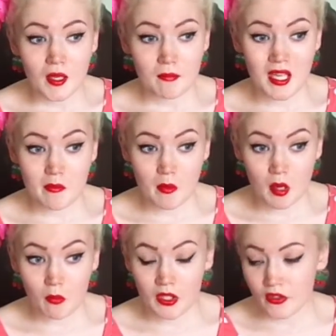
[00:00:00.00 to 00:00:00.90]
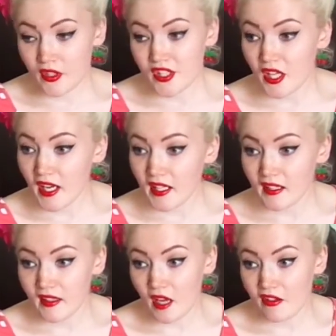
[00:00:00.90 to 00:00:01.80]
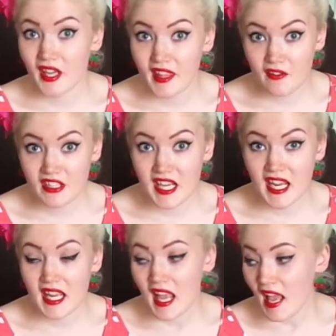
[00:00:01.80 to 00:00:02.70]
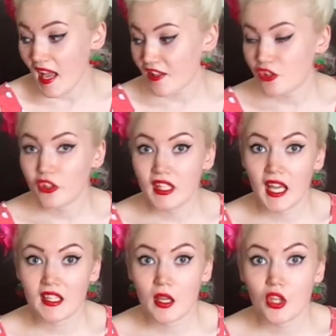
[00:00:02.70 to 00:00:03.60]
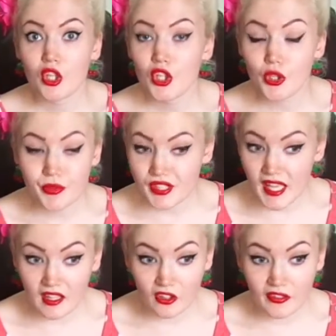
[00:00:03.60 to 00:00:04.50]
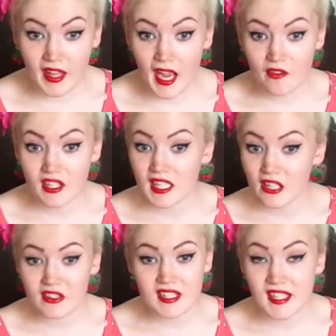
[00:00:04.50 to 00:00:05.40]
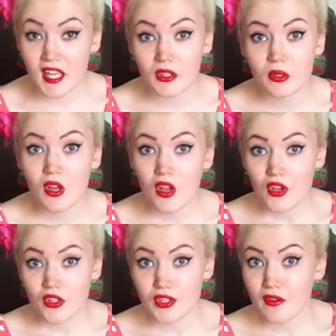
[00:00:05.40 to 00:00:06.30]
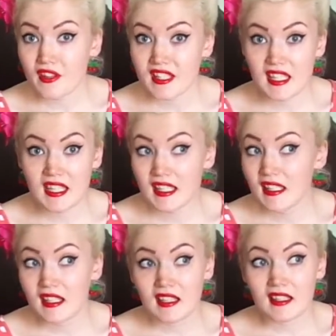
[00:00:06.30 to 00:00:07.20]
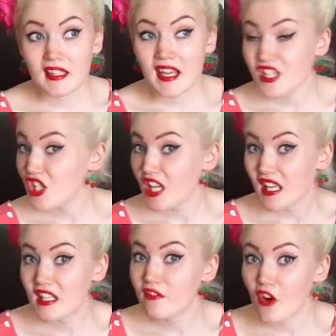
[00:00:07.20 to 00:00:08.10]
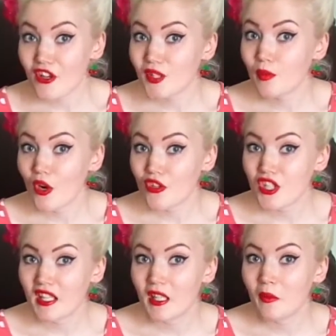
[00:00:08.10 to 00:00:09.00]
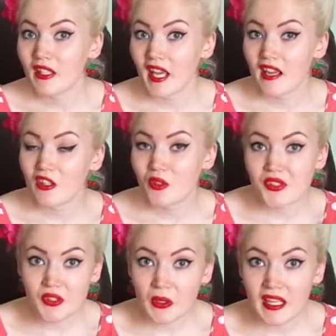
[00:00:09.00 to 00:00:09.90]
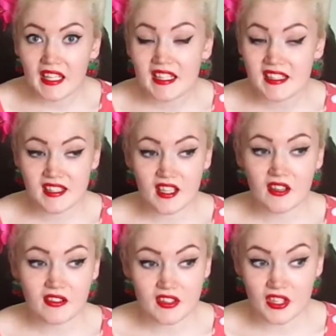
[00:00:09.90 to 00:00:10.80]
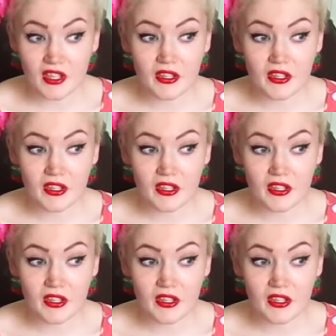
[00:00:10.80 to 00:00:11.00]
me and my mum went on the site the other day and saw they had like a huge sale on. They have a clearance sale because obviously next year is fast approaching. They want to get new stock in and stuff. So